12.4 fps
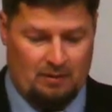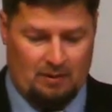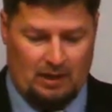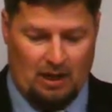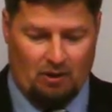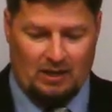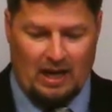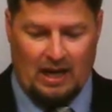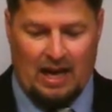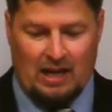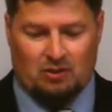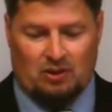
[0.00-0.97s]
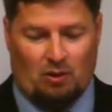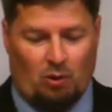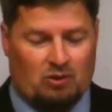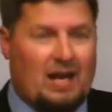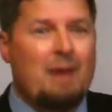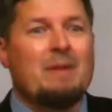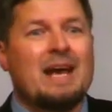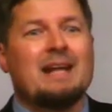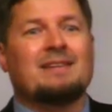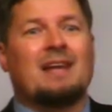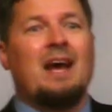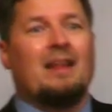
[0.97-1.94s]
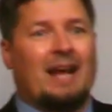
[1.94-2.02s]
Entertain angels unawares. That means
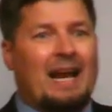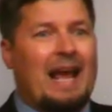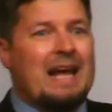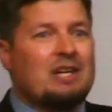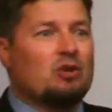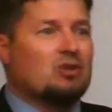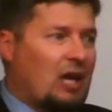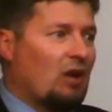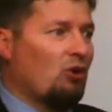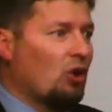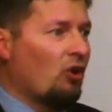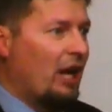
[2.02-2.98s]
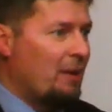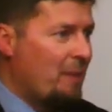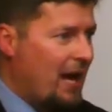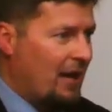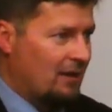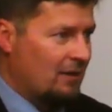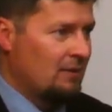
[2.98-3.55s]
that angels can look like men.